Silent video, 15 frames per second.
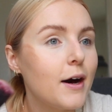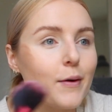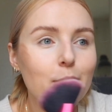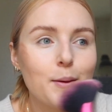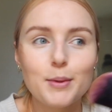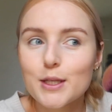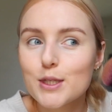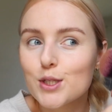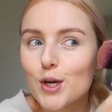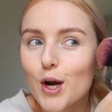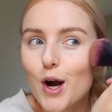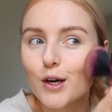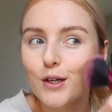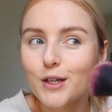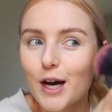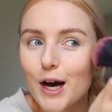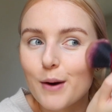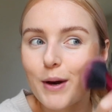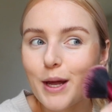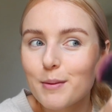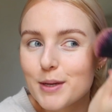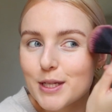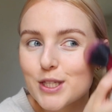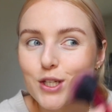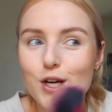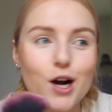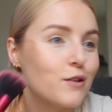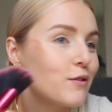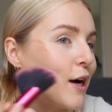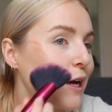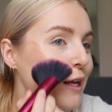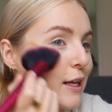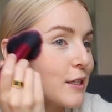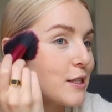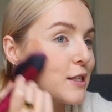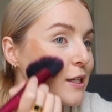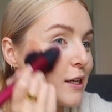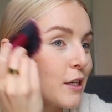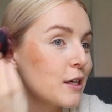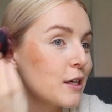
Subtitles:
I went a bit strong. Right, let's